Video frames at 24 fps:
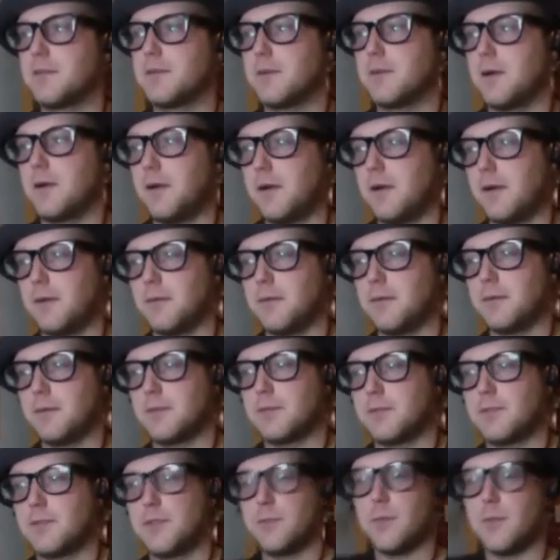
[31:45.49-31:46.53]

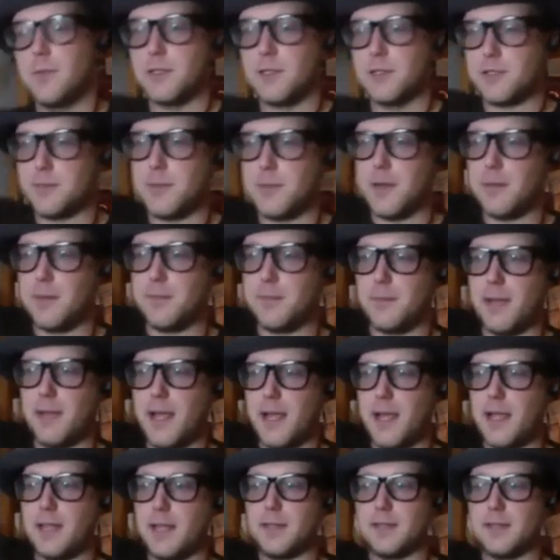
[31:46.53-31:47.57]
too much about my
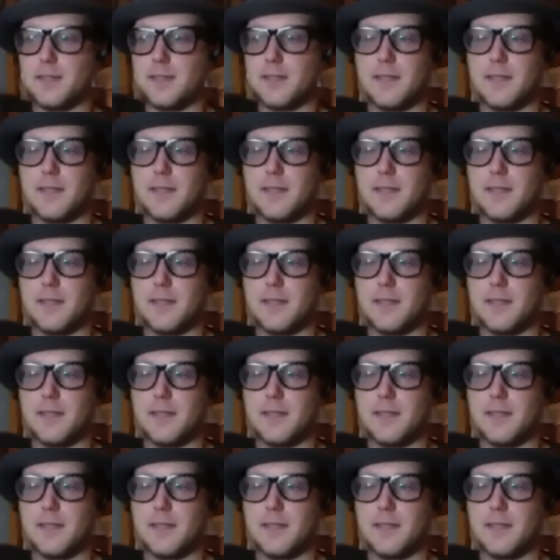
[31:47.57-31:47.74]
head,